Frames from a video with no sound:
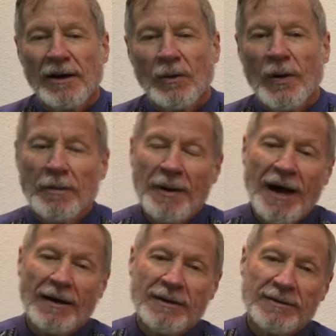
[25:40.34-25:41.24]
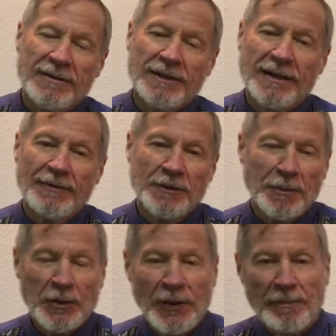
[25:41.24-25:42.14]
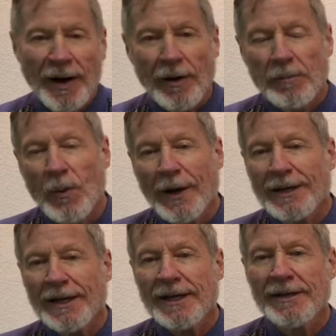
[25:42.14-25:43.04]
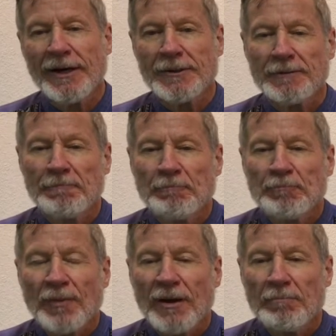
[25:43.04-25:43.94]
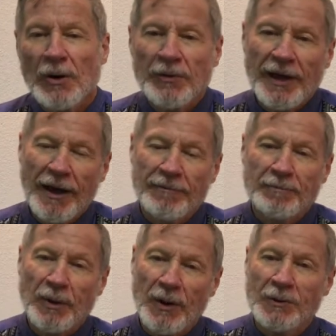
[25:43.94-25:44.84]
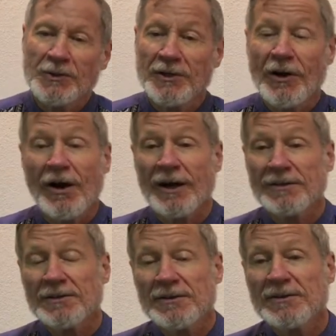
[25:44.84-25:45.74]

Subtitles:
What about the difference between PowerPoint and Keynote? Both have pros and cons.